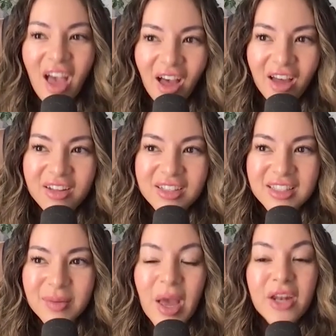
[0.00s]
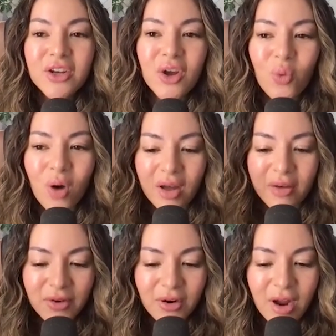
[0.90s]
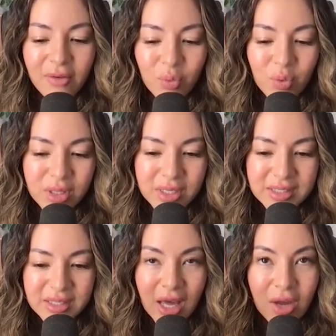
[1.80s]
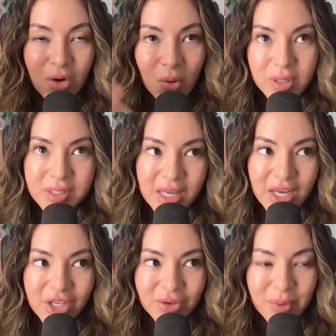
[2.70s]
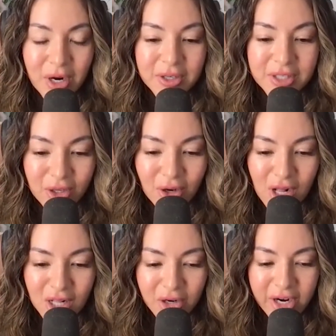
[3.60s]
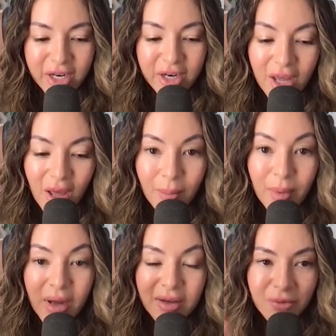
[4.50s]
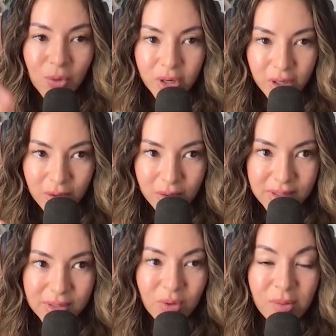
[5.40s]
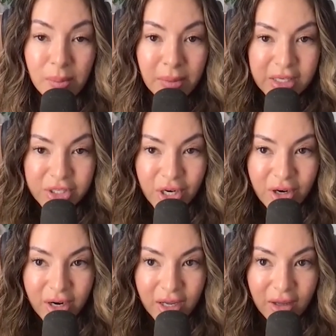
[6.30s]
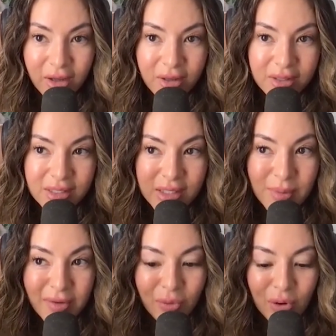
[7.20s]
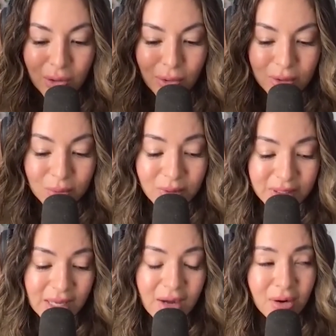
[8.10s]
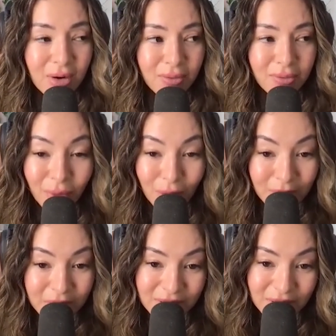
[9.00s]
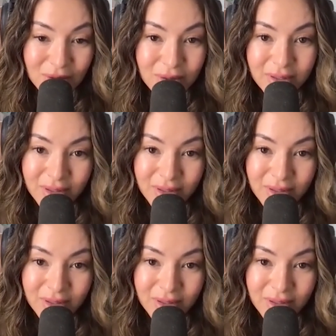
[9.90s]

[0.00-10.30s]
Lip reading: Yeah, he'll sleep. And you know what? For everyone listening, I don't know what stage of parenting y'all are in, but my 4-year-old, so we've been bed sharing since my 4-year-old was, I don't know, 4 months old.